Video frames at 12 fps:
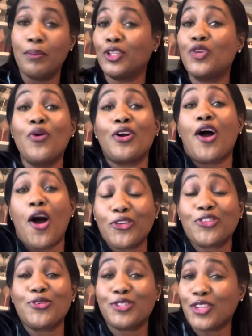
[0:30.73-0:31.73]
But you are
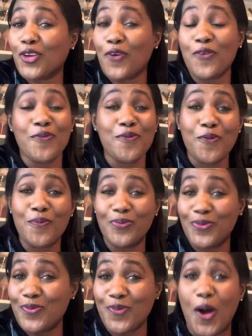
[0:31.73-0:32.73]
also still
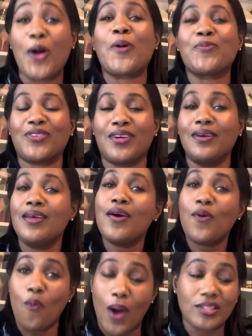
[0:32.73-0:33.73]
welcome to
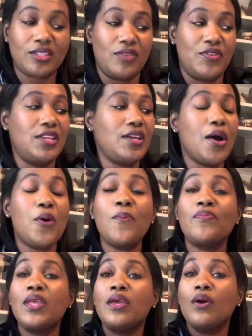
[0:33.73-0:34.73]
watch the
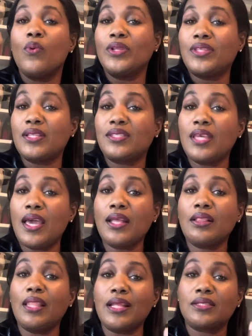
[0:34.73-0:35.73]
video. With that
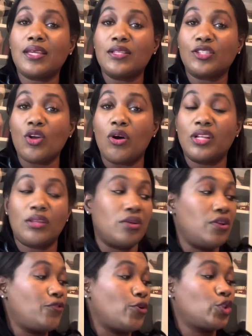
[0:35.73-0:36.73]
said, let's get started
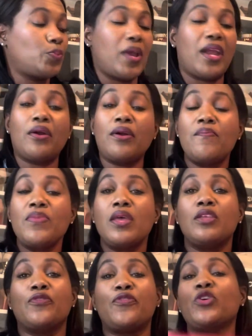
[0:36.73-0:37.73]
on the first pair.
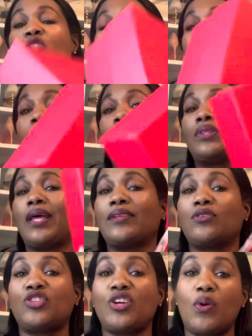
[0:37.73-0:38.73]
The first pair I would
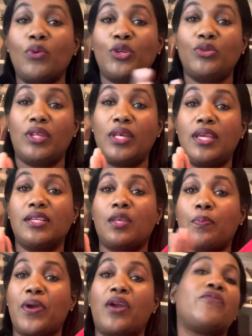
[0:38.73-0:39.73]
like to share with you today
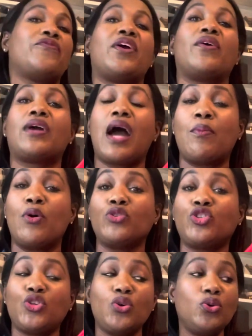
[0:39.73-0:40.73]
is a pair of
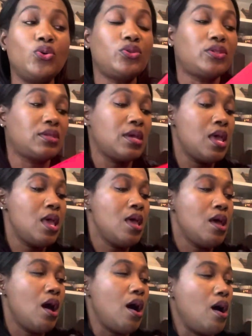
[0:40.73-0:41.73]
Ferragamo shoes.
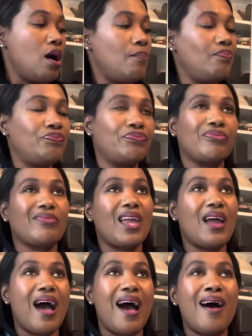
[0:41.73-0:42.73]
I'm
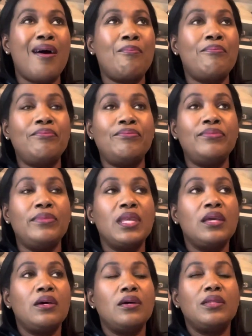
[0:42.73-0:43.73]

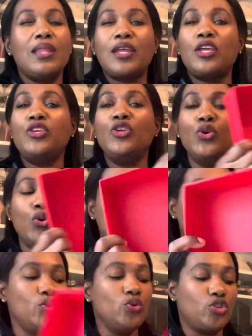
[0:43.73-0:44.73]
not a
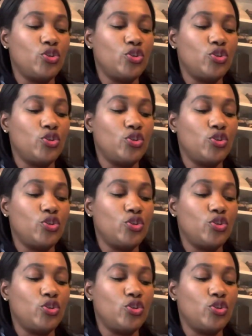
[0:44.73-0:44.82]
huge